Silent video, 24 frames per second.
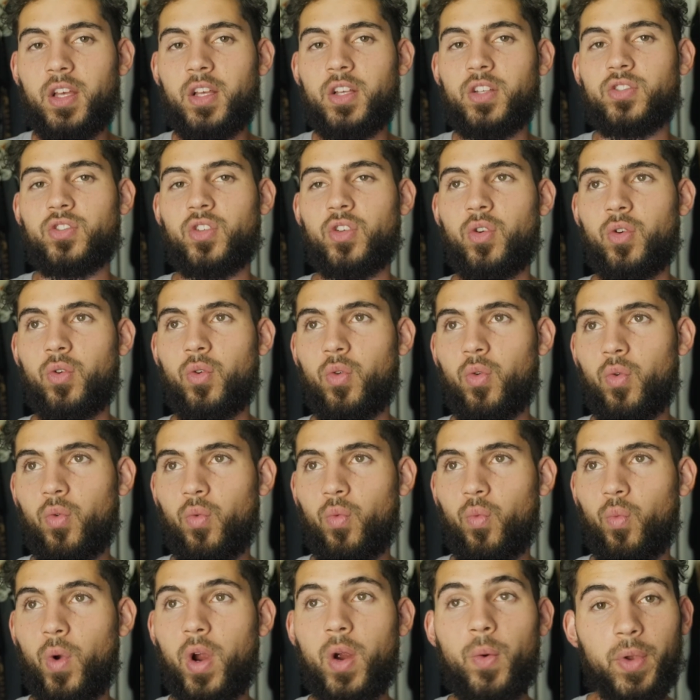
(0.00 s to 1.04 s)
So
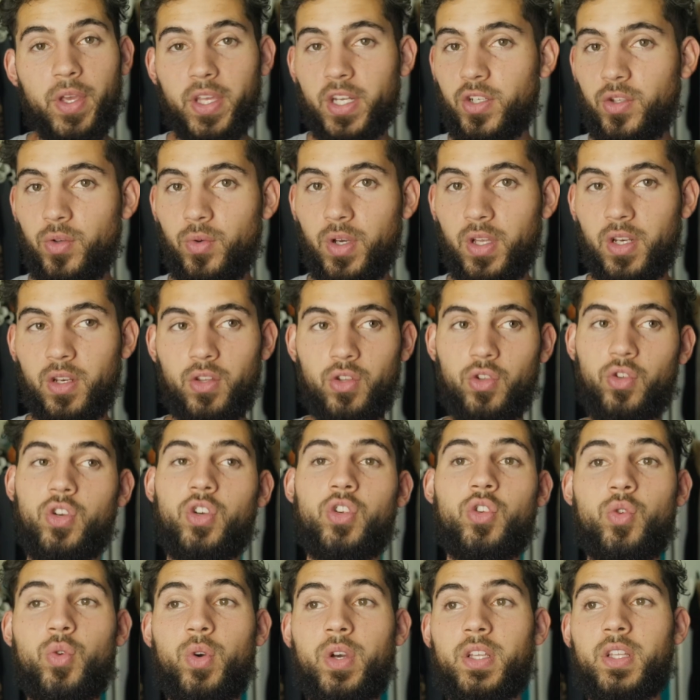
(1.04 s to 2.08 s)
where are we going to do it? You could
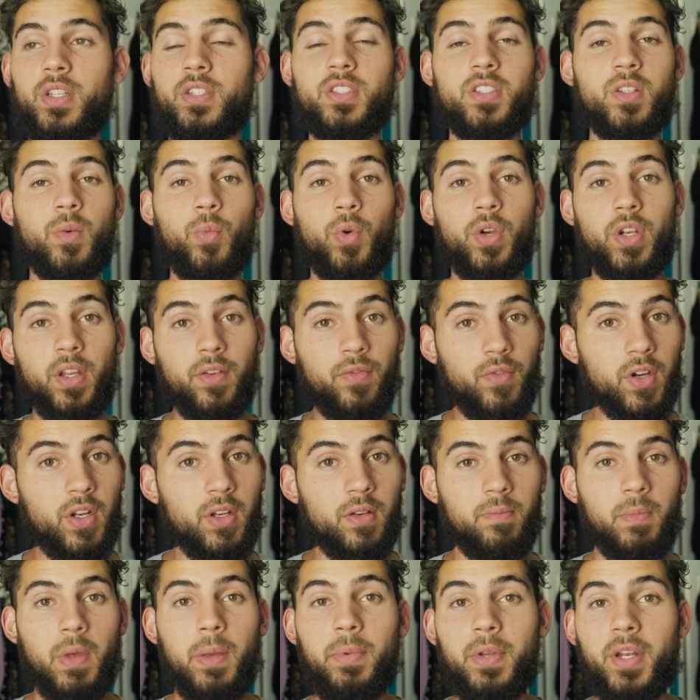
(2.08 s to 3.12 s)
do it somewhere
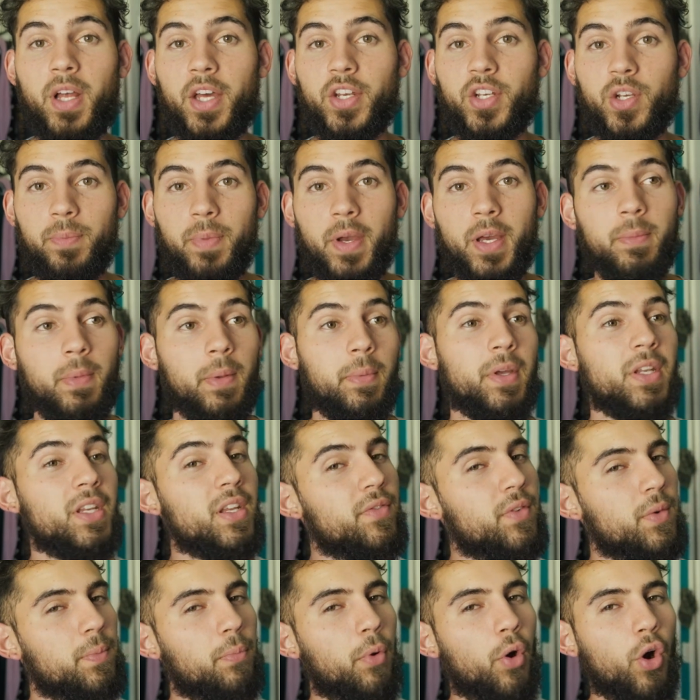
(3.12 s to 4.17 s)
different, maybe not in your bed, maybe a
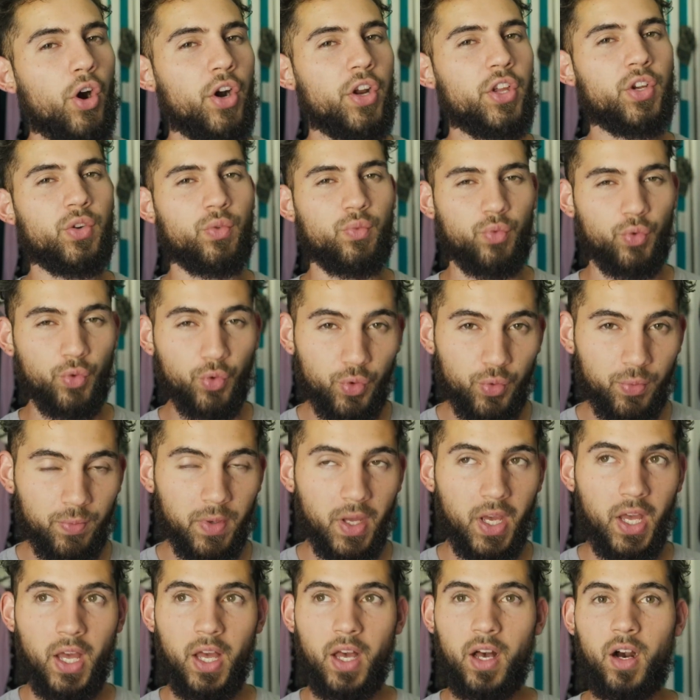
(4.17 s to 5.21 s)
different part of your room.
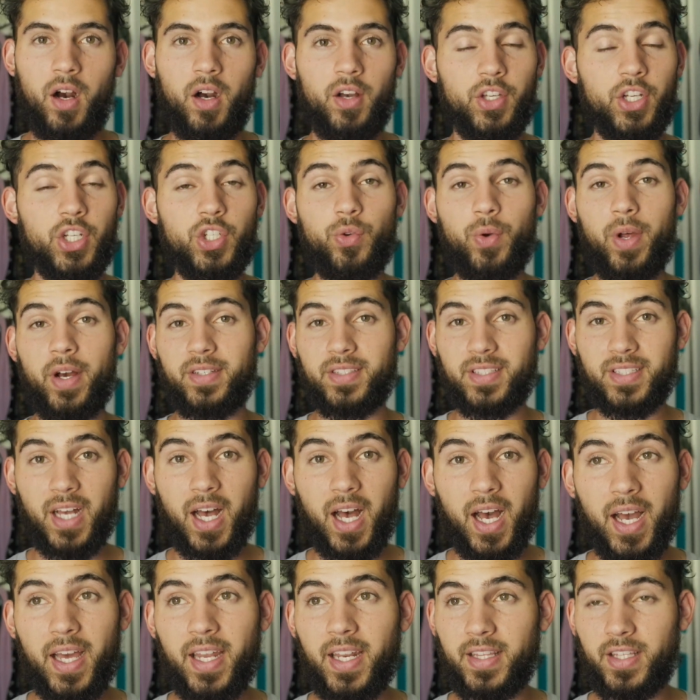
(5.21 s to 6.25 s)
You could do it
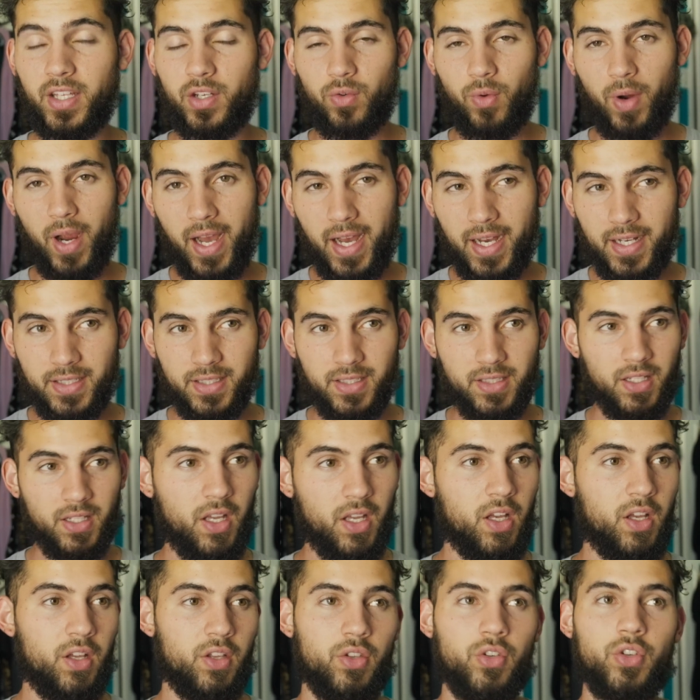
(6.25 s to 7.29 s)
outside in the grass.
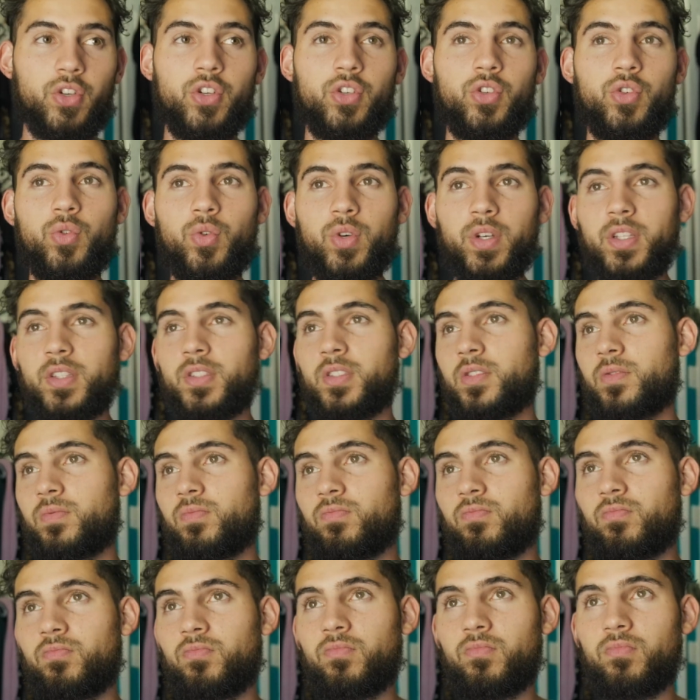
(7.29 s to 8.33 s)
You could do it
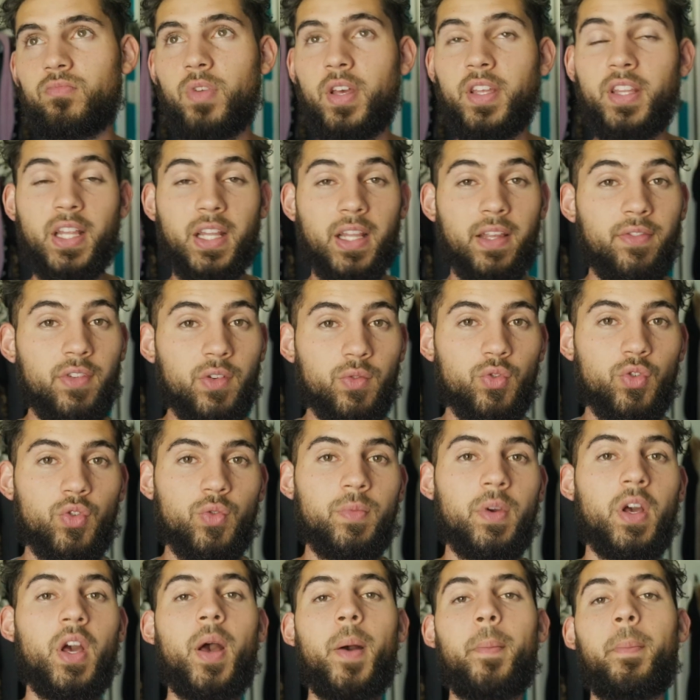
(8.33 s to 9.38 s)
in the living room,
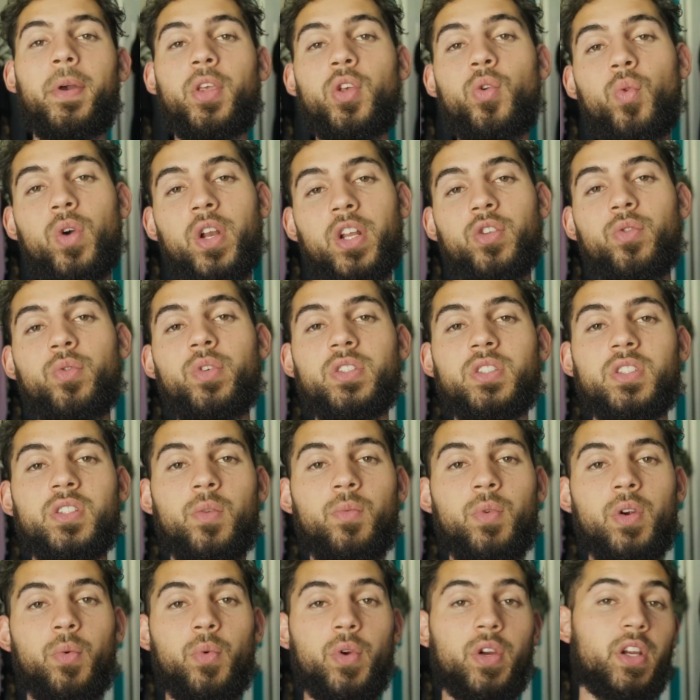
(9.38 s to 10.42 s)
but you want to do it
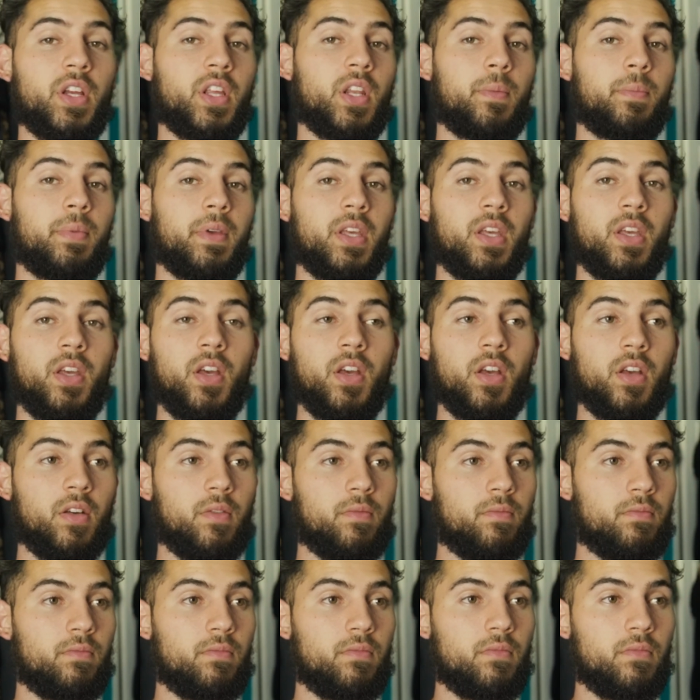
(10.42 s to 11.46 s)
somewhere where you're going to be
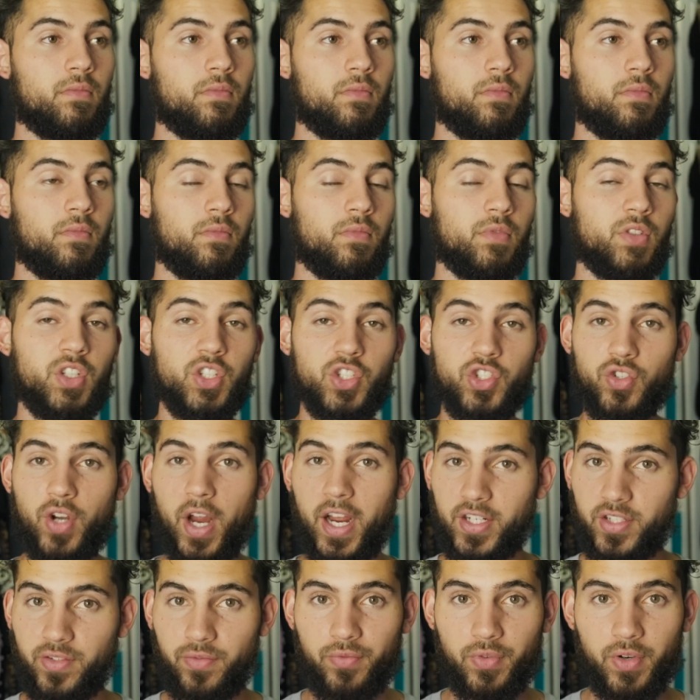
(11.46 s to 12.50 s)

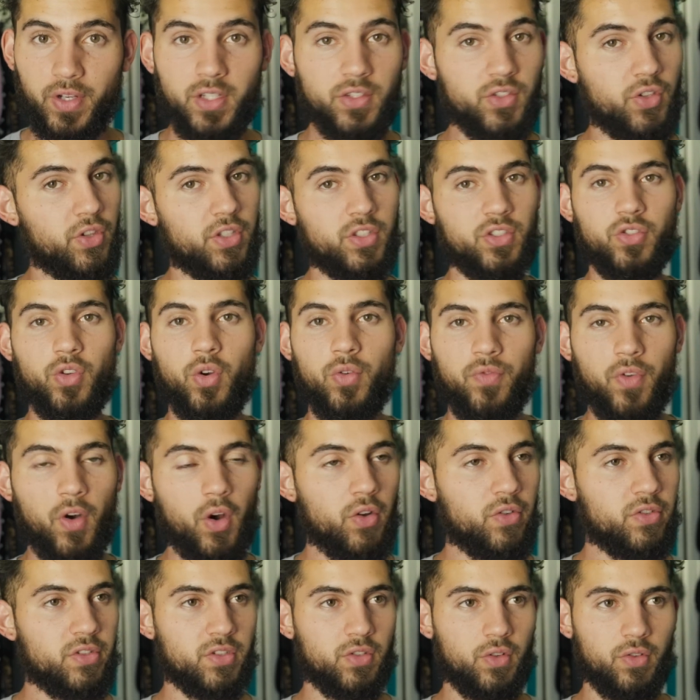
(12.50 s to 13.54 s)
distraction free. So there's no
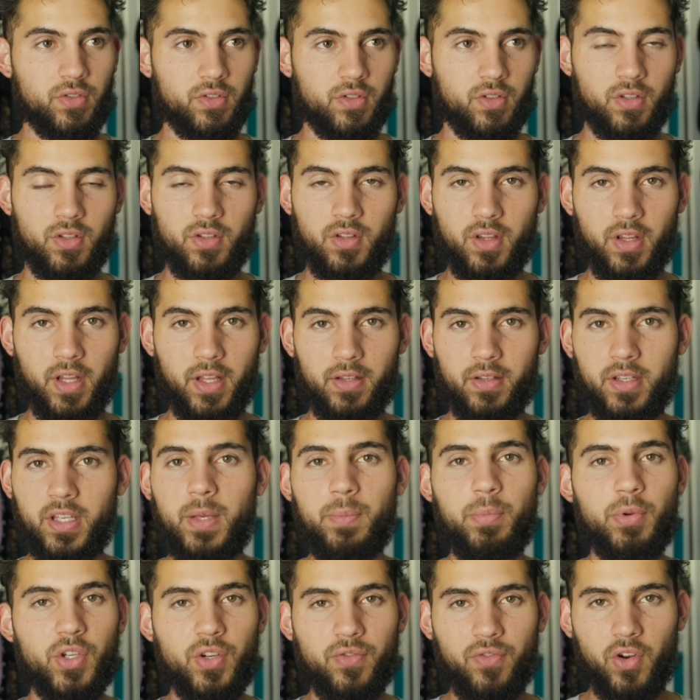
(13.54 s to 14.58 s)
phones, keep
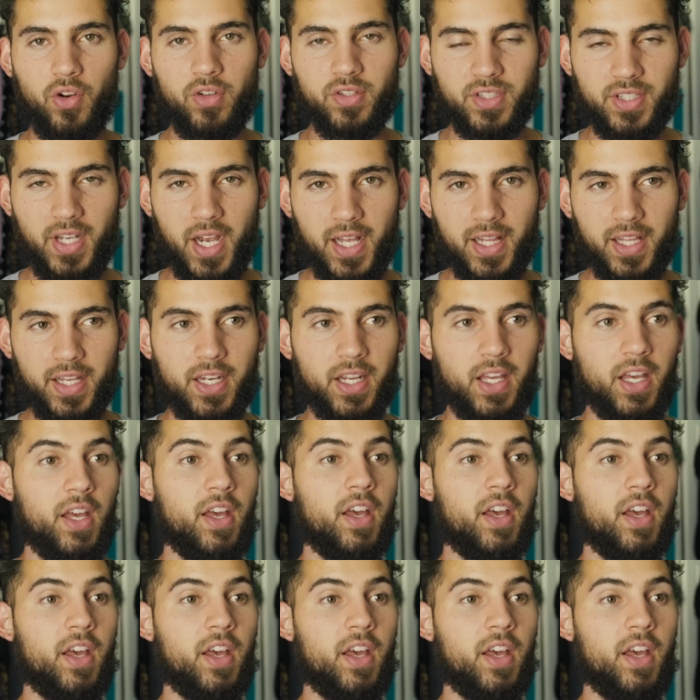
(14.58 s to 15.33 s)
put your phone on silent.